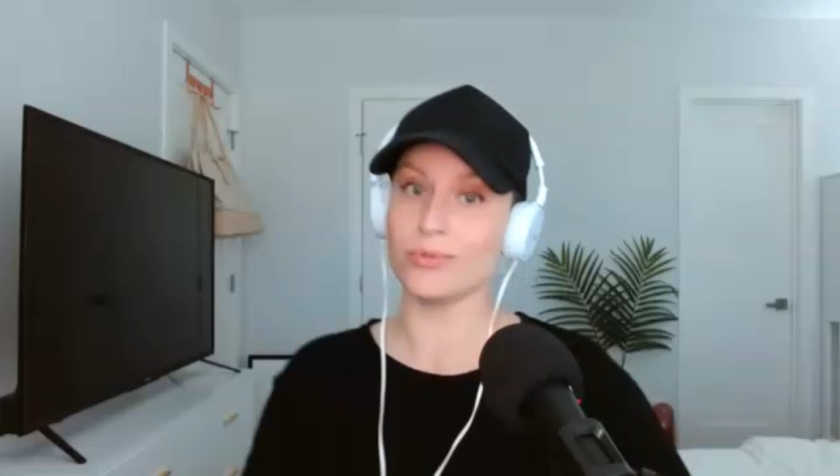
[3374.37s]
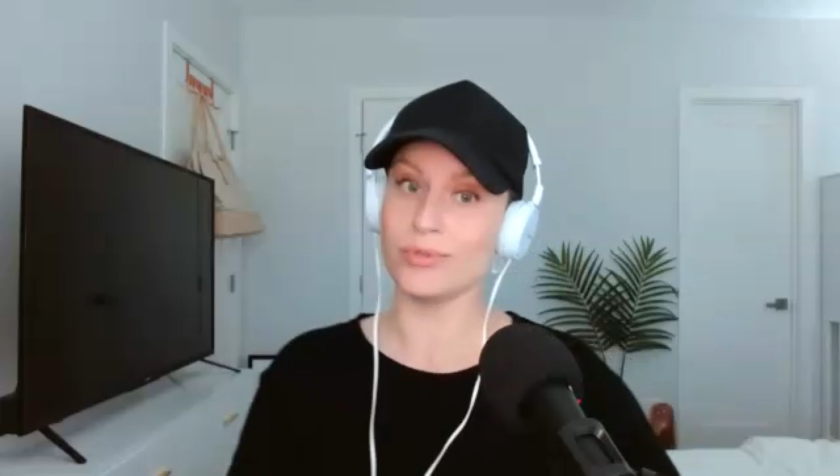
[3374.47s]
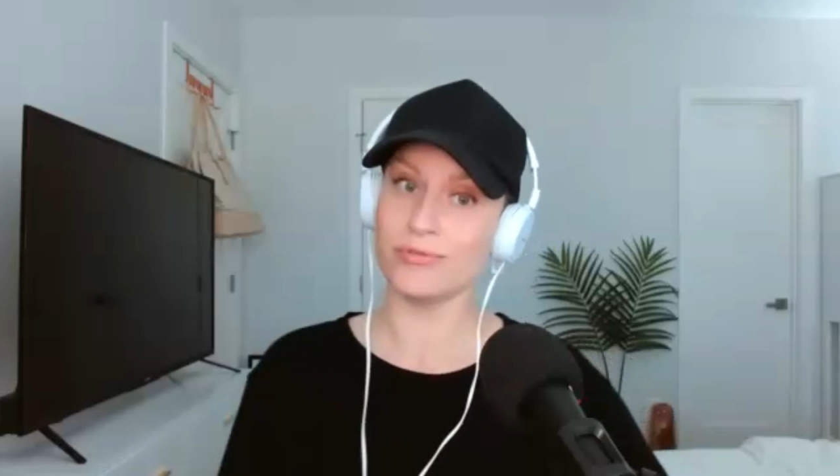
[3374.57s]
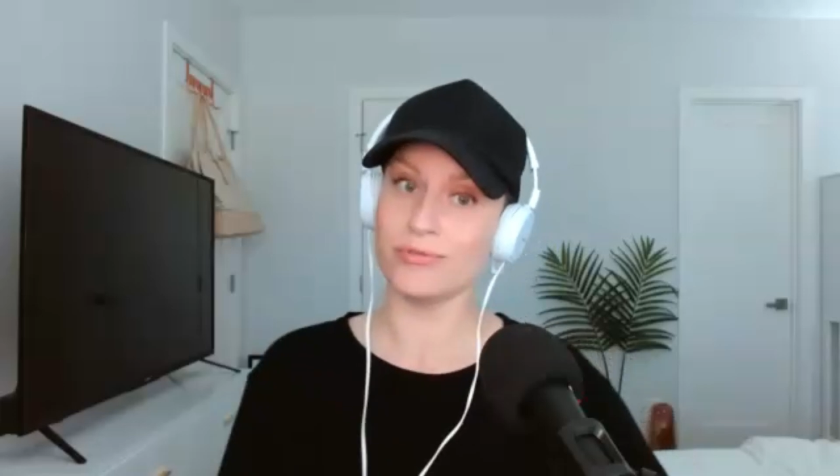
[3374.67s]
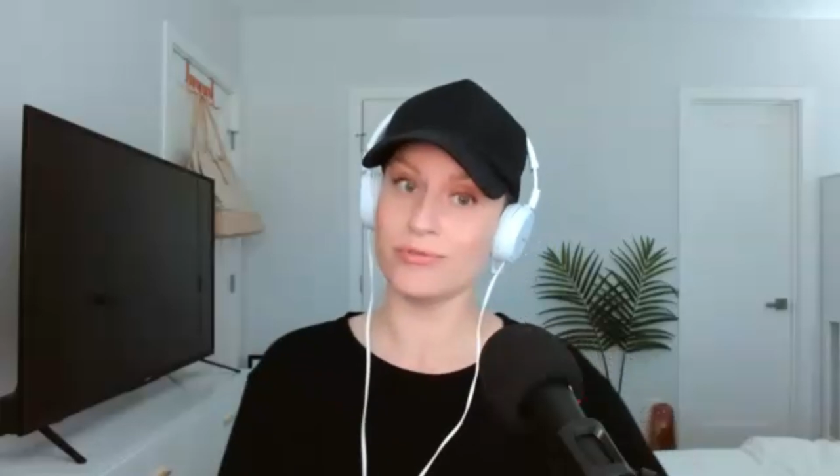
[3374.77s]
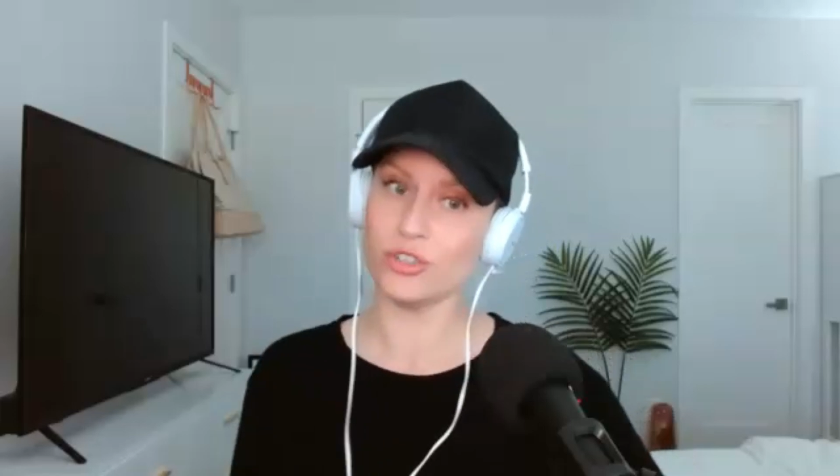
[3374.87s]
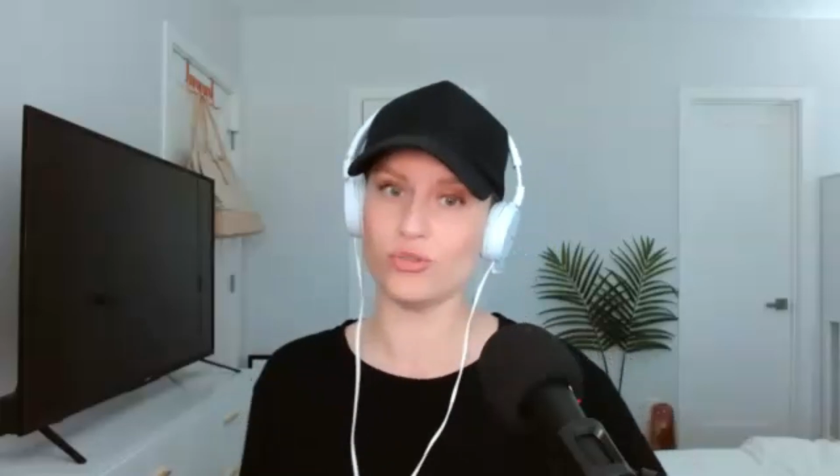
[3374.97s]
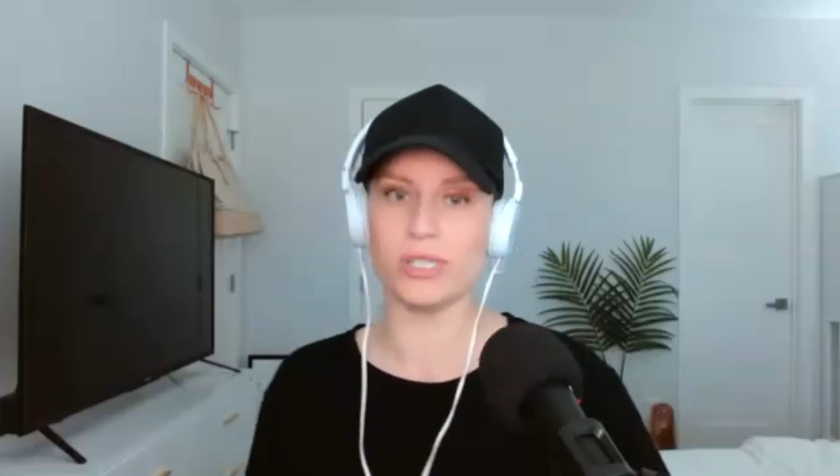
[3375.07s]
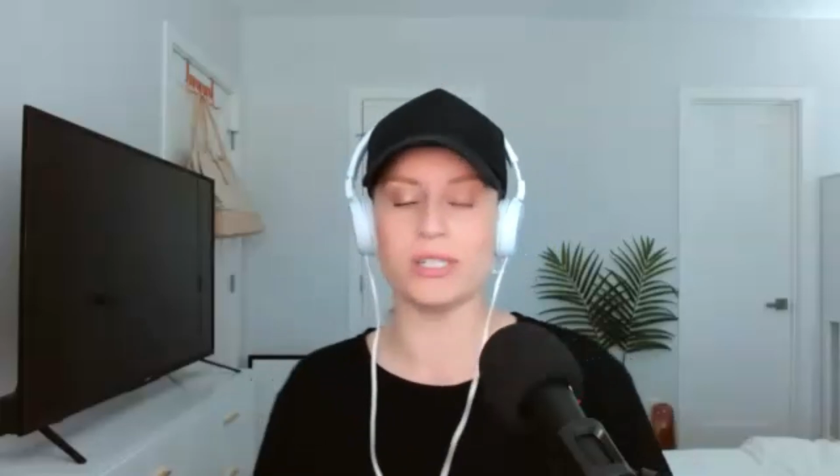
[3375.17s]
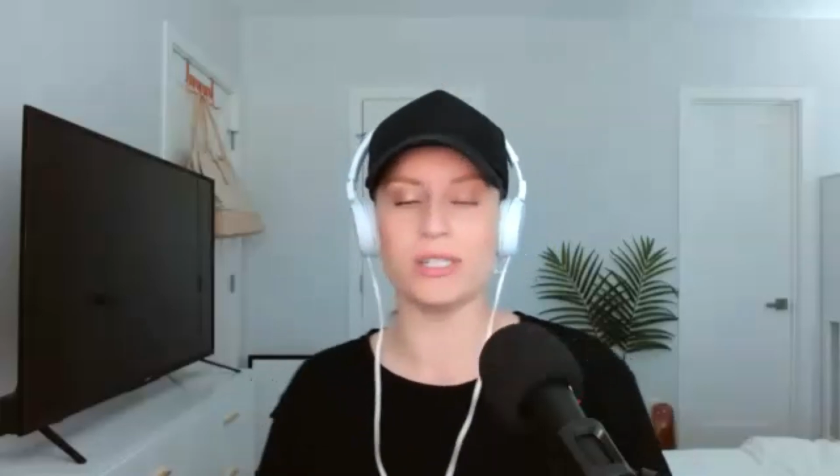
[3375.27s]
really
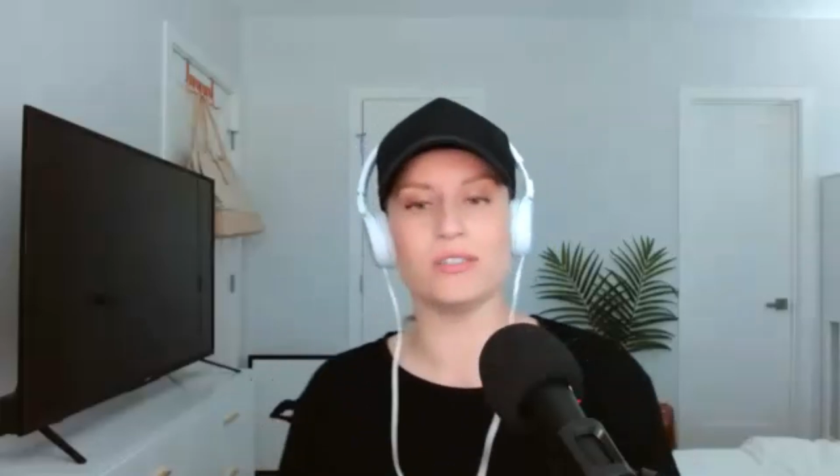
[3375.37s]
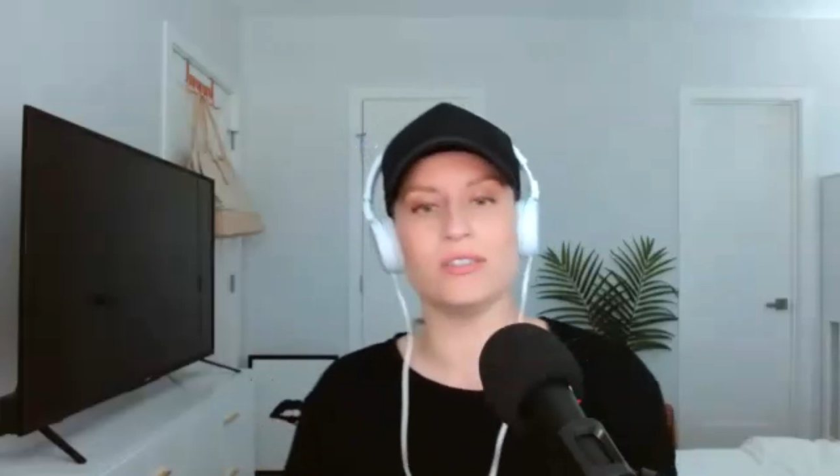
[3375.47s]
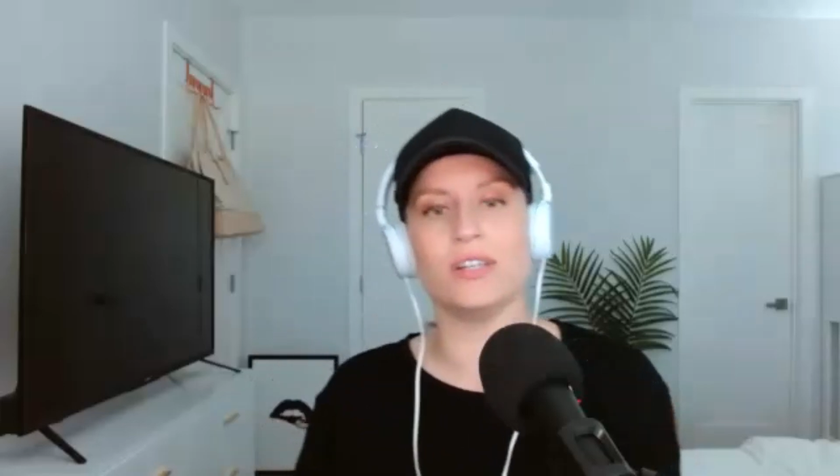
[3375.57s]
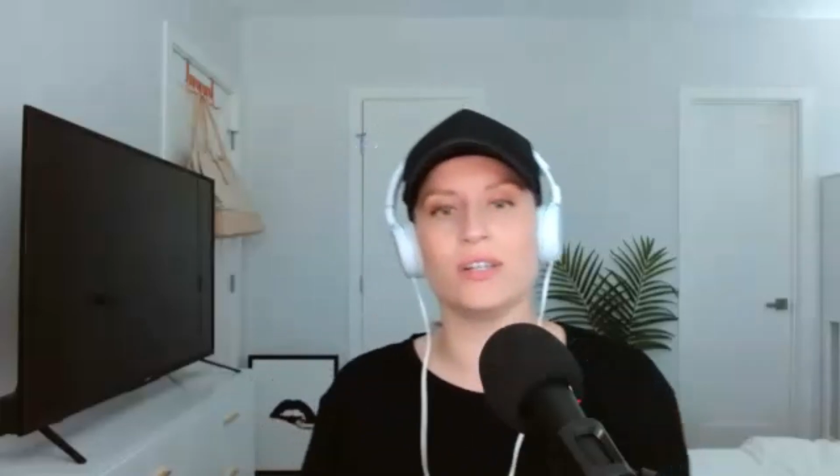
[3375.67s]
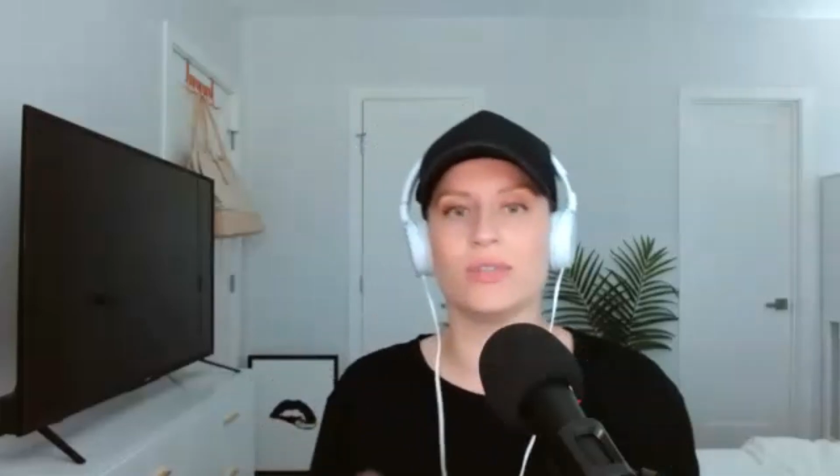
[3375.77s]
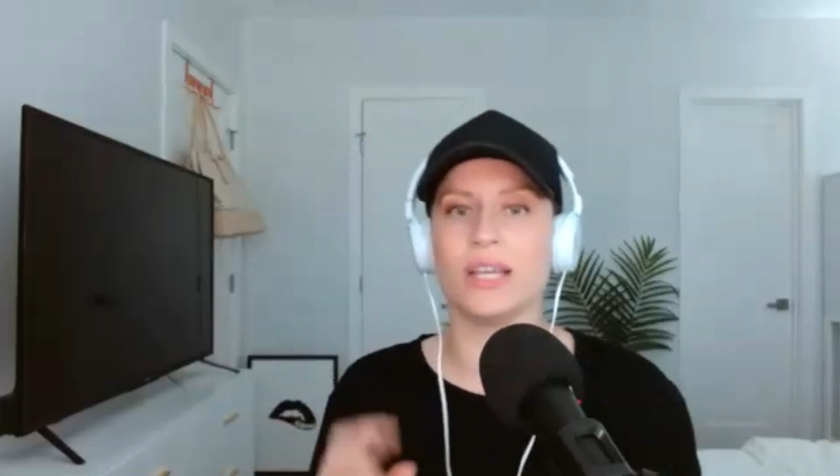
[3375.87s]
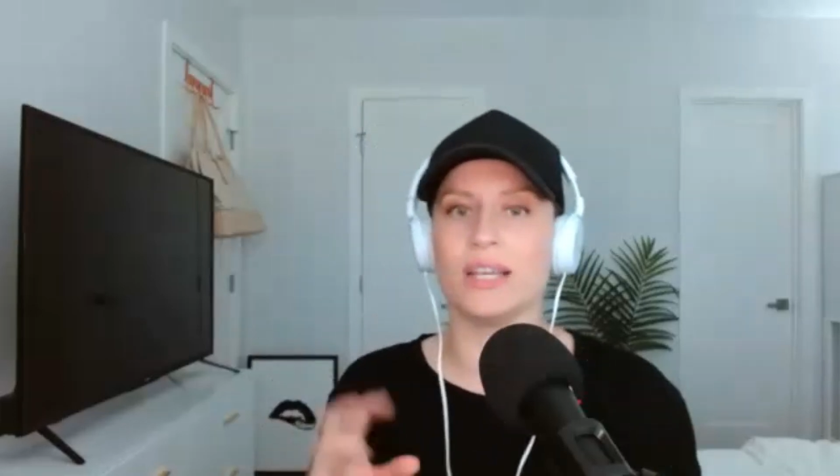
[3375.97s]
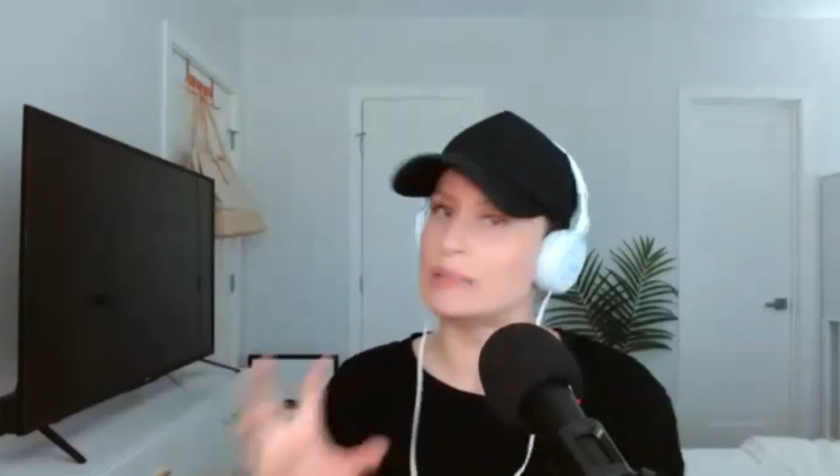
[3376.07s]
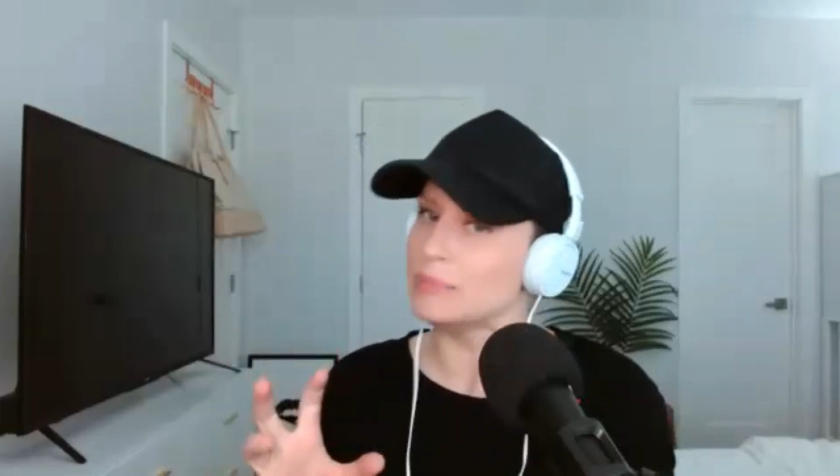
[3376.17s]
frustrating, you know, they